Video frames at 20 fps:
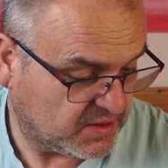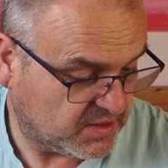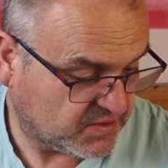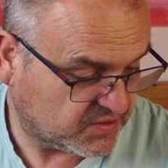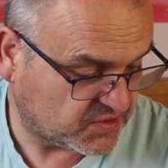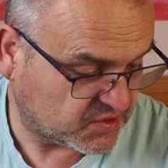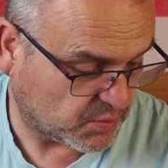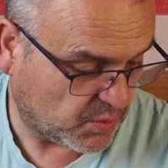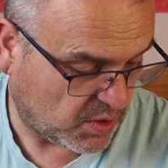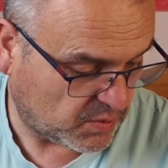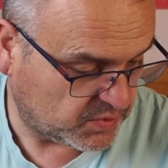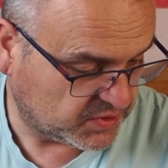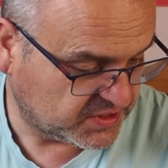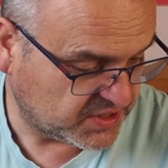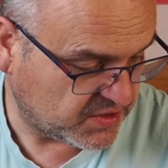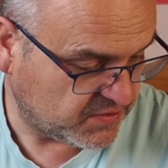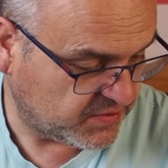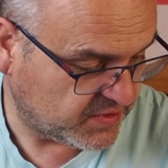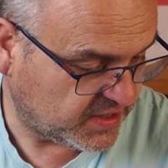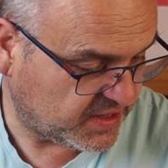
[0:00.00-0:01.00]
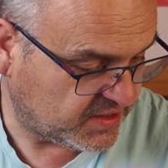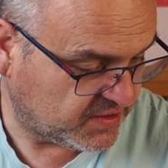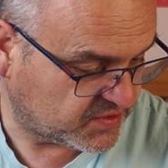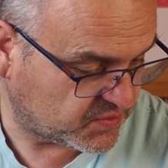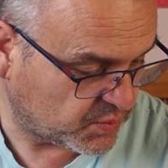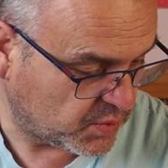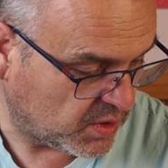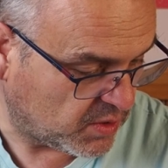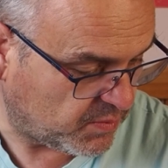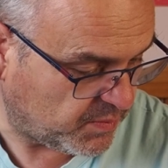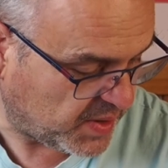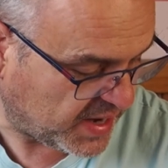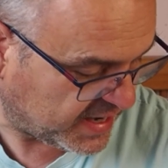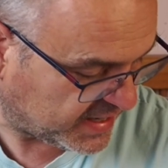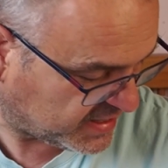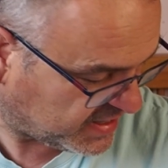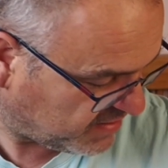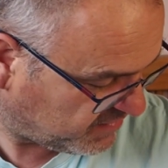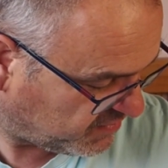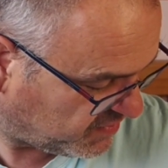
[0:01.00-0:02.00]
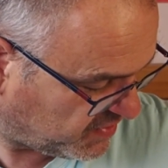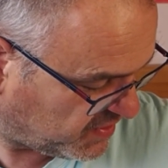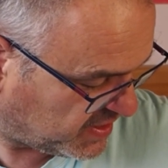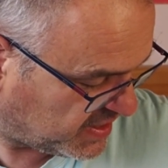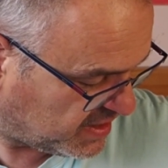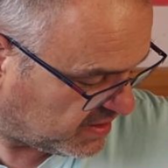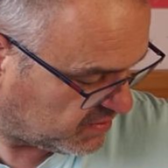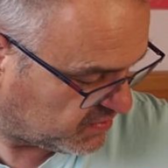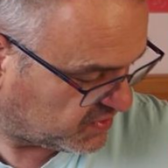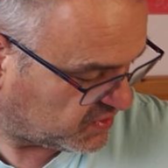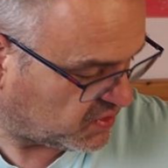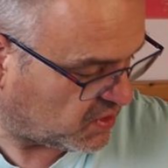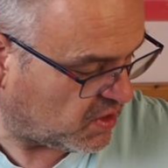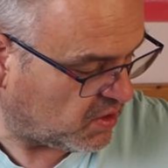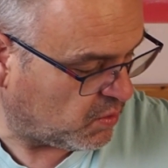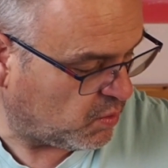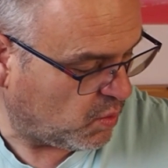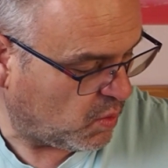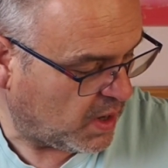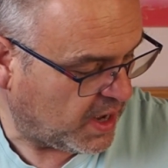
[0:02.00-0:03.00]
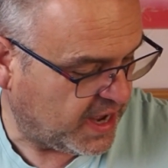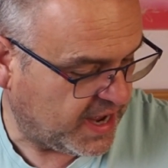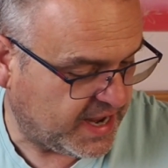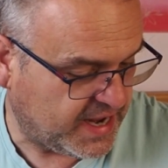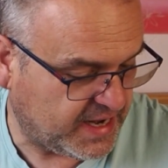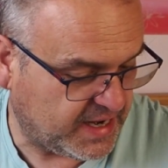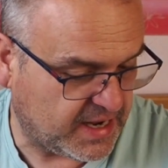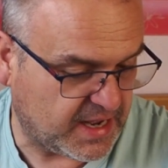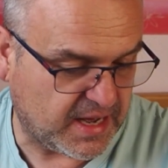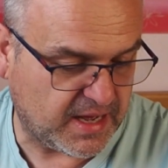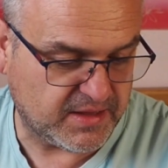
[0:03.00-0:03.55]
So what we'll do is we'll pack everything else away